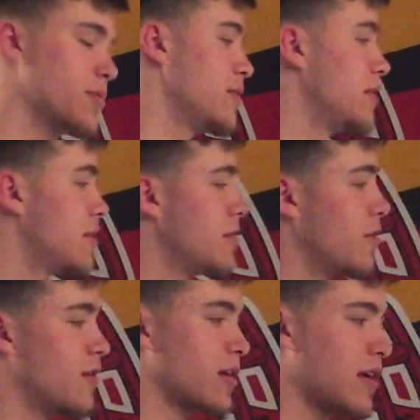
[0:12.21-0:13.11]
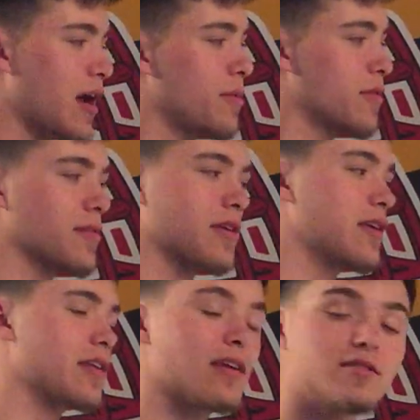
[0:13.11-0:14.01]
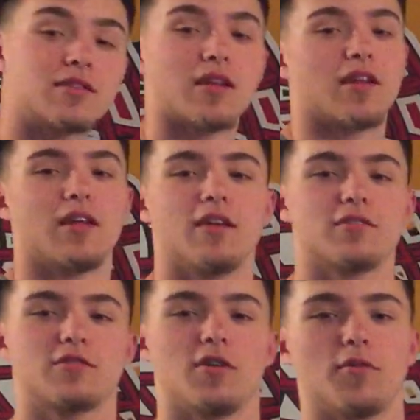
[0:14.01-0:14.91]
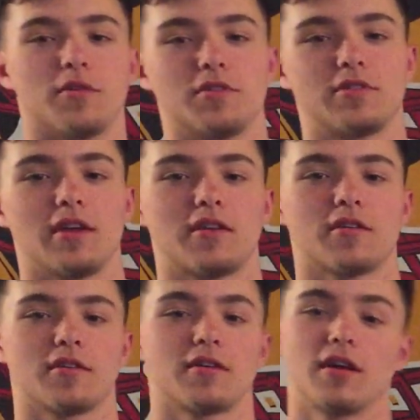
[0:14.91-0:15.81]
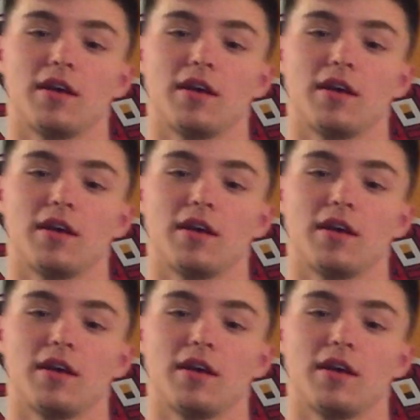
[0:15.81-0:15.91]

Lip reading: we need to know what a capital gain is. So when you take your